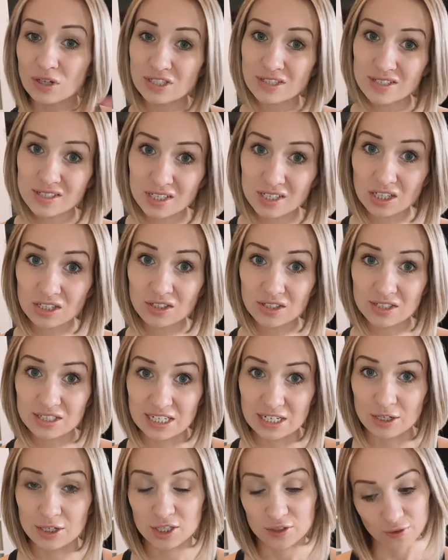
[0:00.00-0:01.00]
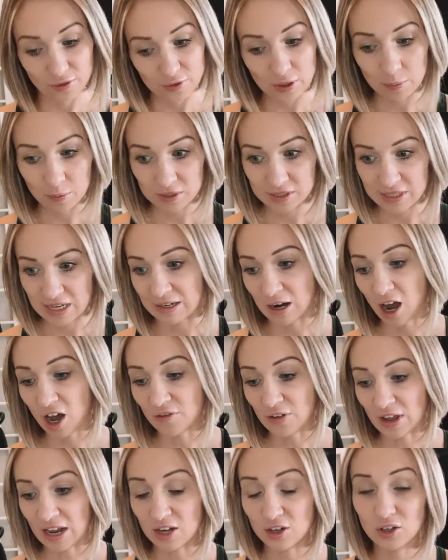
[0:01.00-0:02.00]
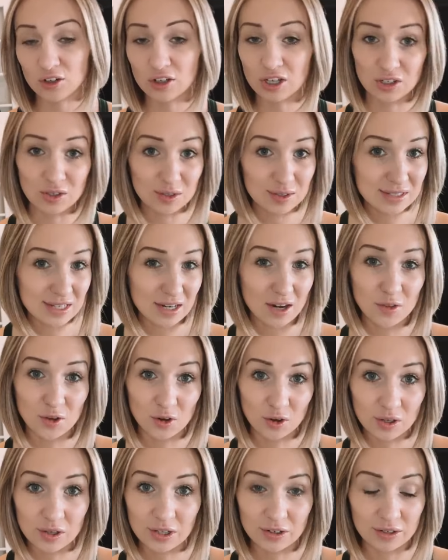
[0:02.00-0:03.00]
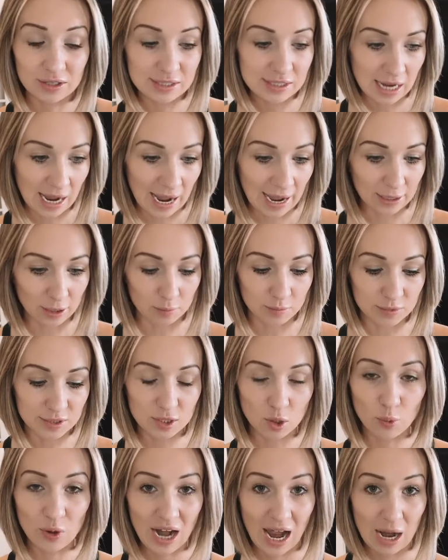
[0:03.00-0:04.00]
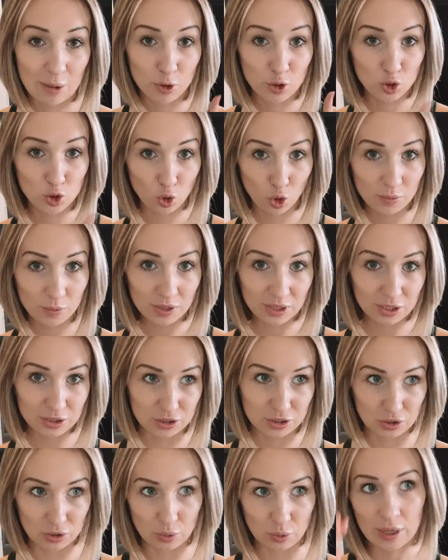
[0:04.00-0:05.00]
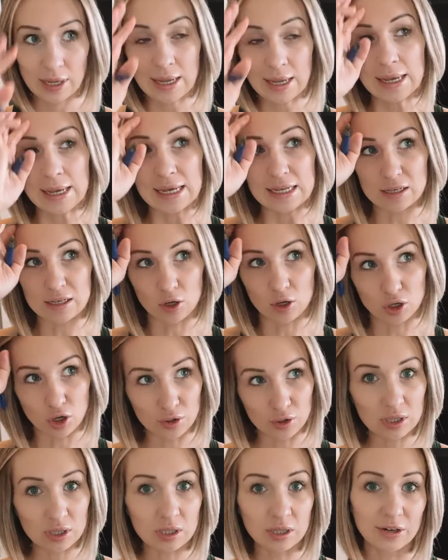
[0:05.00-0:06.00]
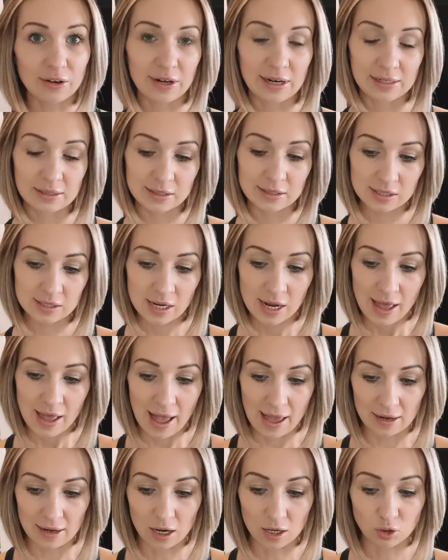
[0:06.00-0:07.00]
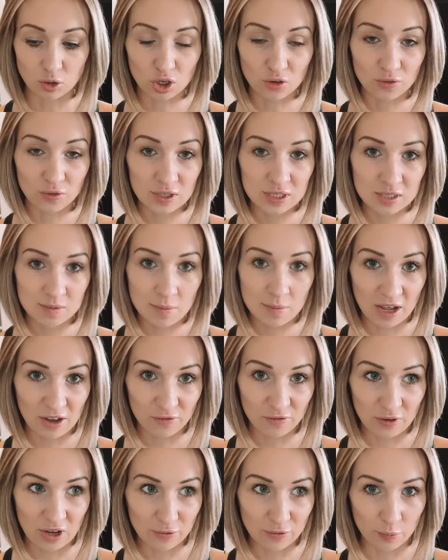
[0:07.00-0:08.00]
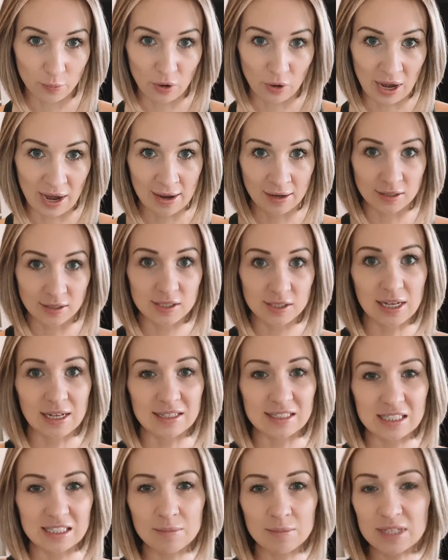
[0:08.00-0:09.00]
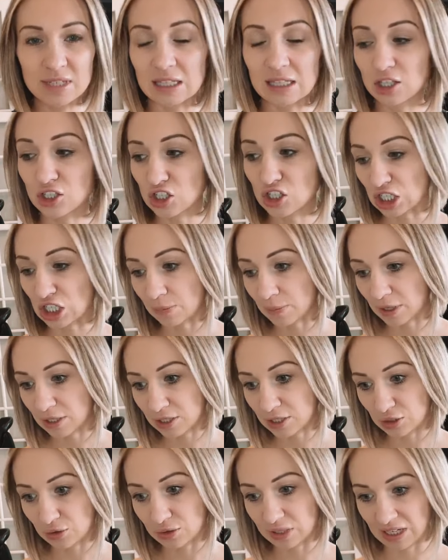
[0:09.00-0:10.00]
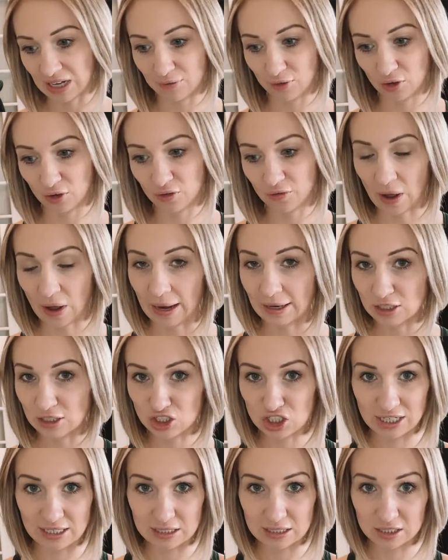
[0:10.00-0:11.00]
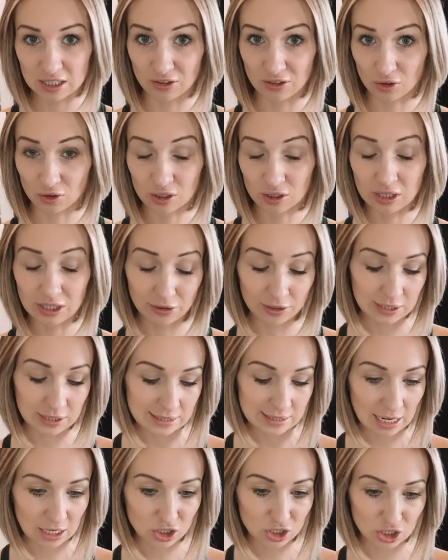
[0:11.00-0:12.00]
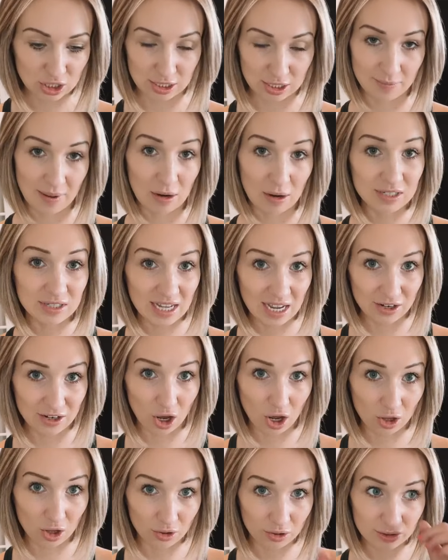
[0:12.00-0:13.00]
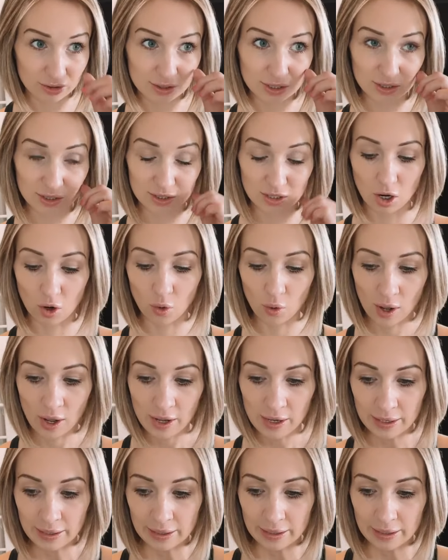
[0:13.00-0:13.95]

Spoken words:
which is still a good deal. It's 50% off, and you can use that on their clearance items. So what I will normally do is I'll go to clearance and I'll look for some of my favorite brands. It seems like the cheapest you can ever find jeans in the clearance section is about $10. So